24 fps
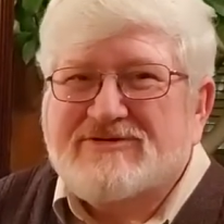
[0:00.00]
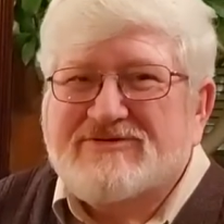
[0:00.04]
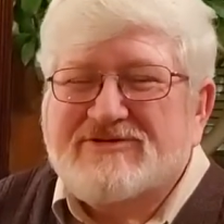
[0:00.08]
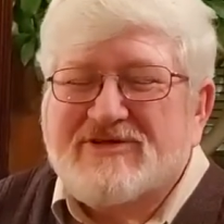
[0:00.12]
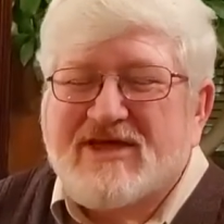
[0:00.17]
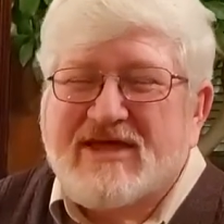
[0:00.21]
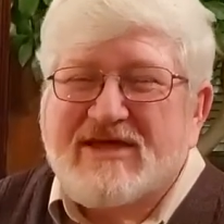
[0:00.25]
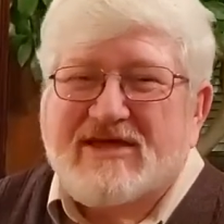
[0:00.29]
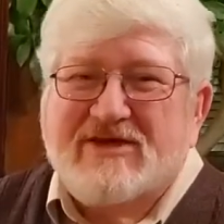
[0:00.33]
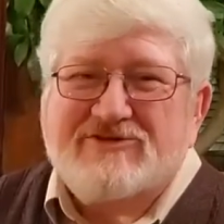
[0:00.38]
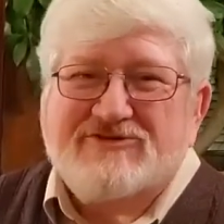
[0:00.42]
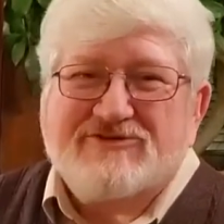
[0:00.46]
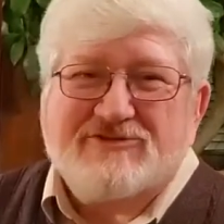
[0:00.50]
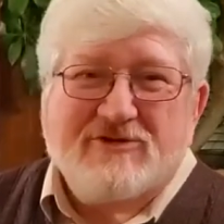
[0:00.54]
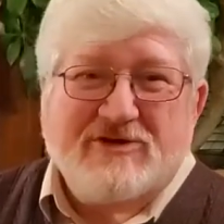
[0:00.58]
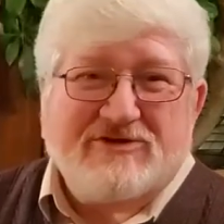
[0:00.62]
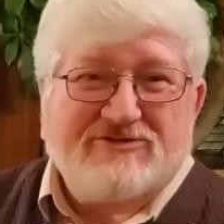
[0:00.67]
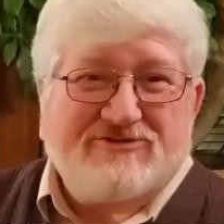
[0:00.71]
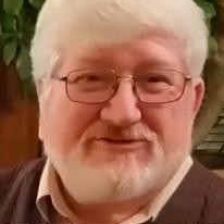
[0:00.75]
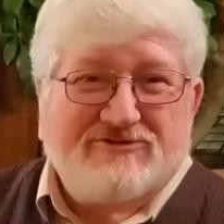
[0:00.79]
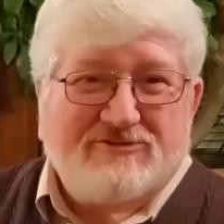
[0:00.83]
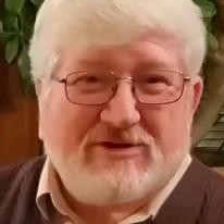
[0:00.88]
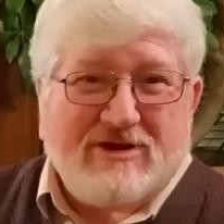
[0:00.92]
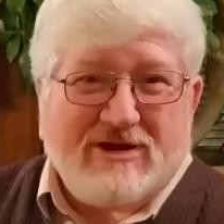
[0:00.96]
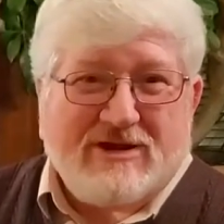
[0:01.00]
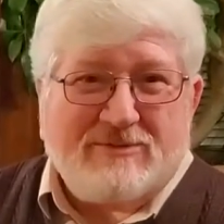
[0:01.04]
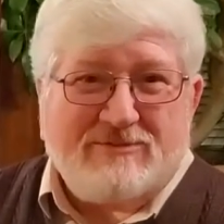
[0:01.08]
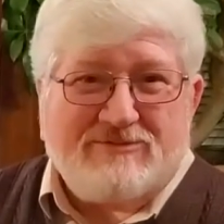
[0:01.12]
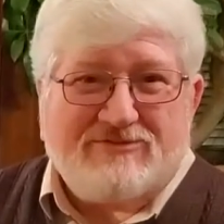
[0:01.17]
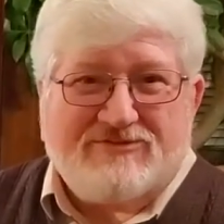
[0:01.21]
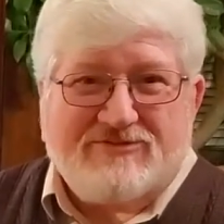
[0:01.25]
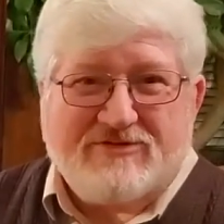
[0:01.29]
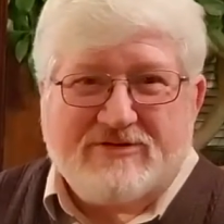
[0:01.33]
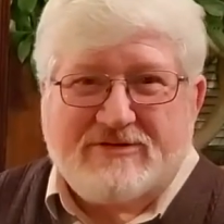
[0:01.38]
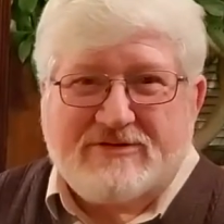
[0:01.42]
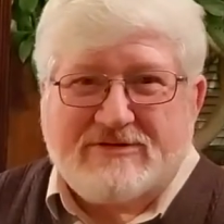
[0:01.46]
take it to
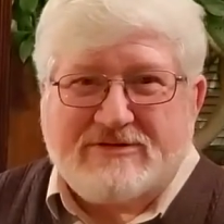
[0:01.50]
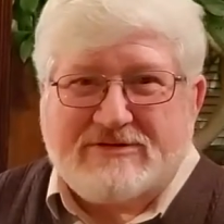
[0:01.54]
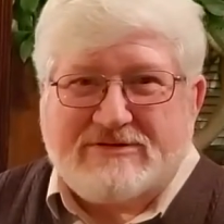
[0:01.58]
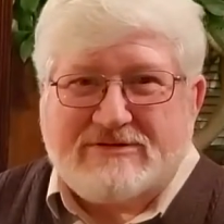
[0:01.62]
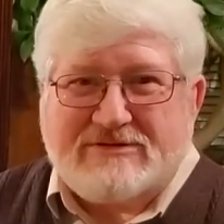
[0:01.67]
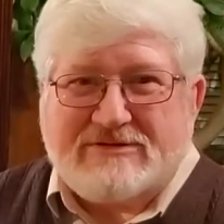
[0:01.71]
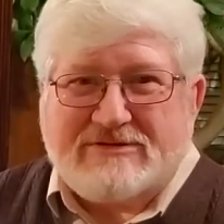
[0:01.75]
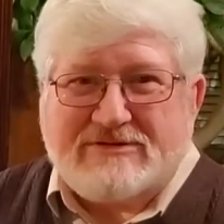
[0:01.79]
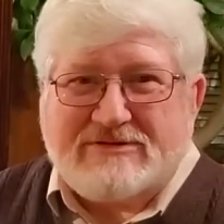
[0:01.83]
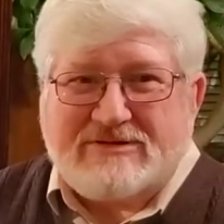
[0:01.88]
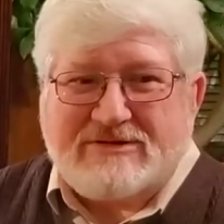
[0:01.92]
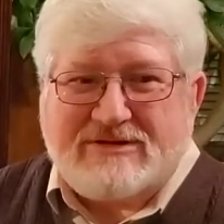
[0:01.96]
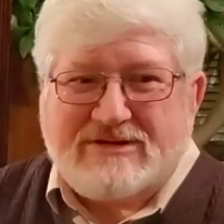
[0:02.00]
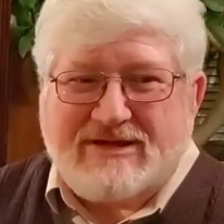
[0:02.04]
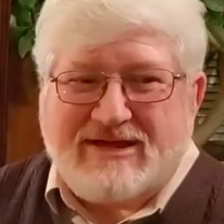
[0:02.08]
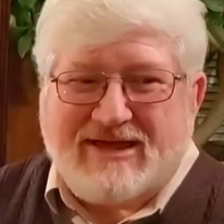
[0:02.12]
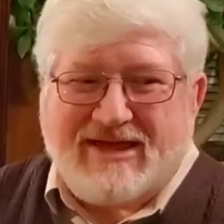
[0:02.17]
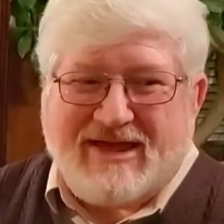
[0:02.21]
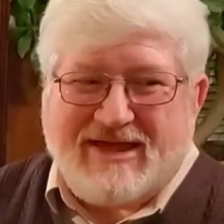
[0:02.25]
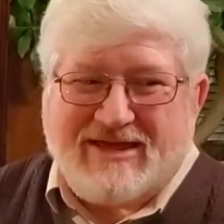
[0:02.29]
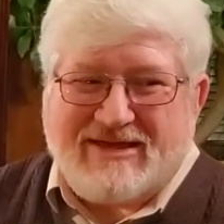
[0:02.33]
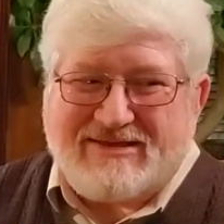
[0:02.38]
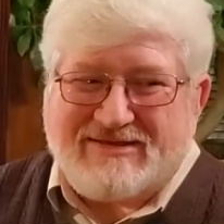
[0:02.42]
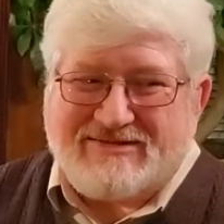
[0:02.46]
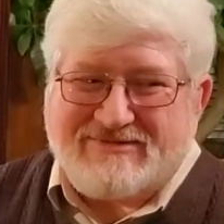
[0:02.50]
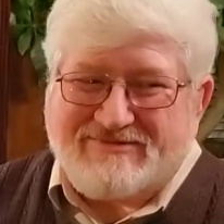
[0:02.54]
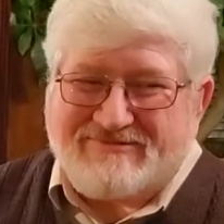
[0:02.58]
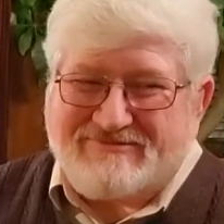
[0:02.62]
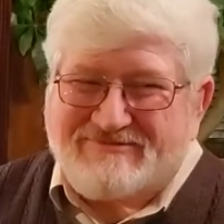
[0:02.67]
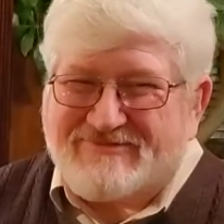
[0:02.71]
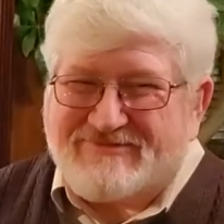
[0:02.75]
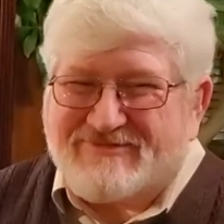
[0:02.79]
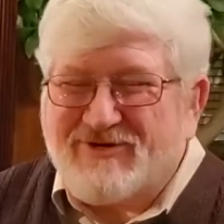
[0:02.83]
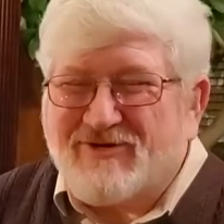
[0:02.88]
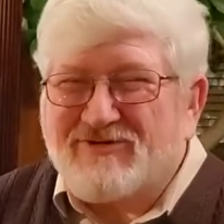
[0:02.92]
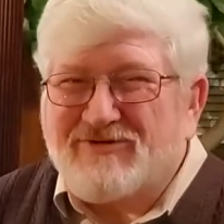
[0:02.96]
extremes,
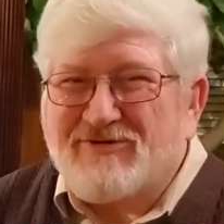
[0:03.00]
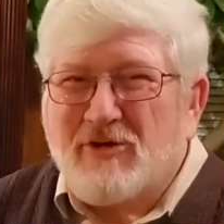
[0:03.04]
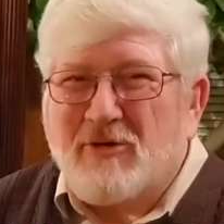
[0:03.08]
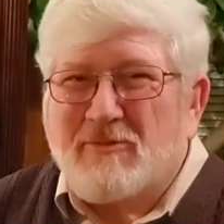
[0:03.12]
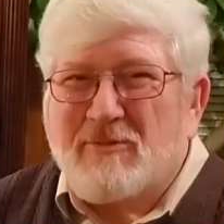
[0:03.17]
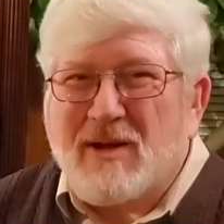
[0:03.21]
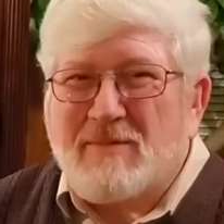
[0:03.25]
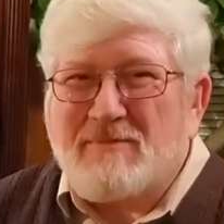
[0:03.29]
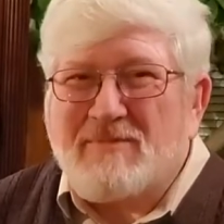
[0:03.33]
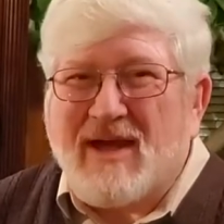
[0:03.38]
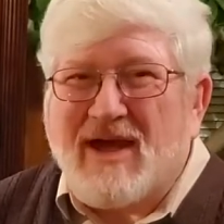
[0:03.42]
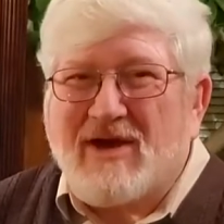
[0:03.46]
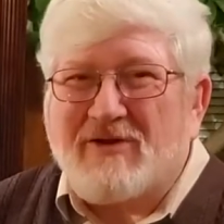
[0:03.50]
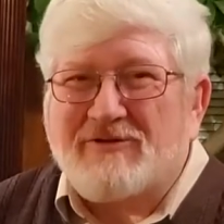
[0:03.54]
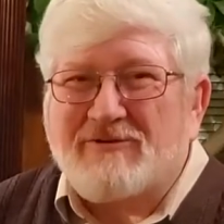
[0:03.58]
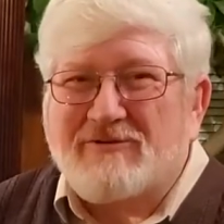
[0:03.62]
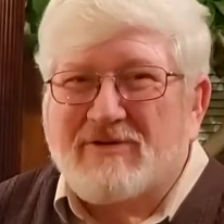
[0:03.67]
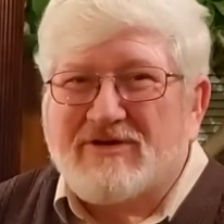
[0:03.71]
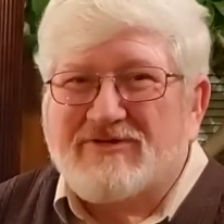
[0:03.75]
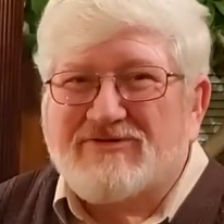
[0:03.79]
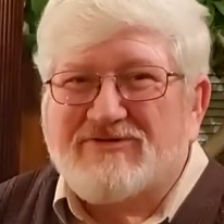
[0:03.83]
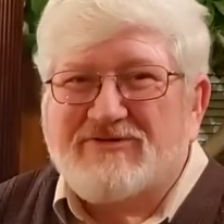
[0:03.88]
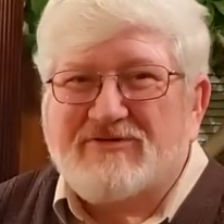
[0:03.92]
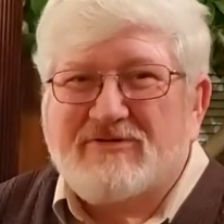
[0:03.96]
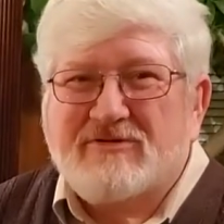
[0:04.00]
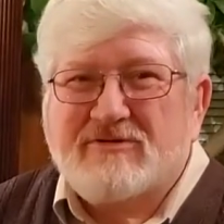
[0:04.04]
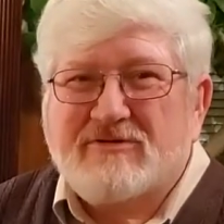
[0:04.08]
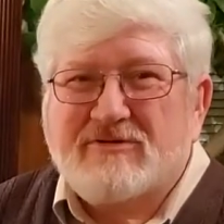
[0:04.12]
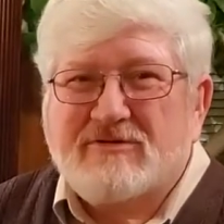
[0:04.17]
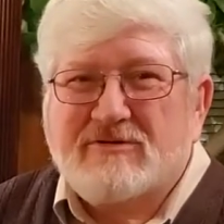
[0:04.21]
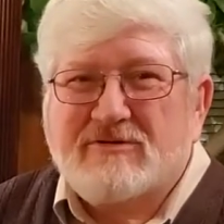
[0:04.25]
and don't know my boundaries.